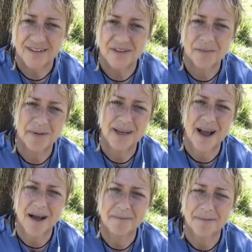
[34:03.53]
So it
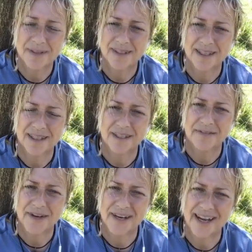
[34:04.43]
becomes a
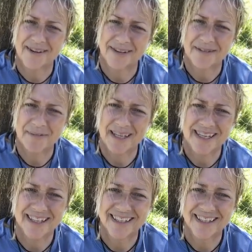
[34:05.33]
divine alchemy,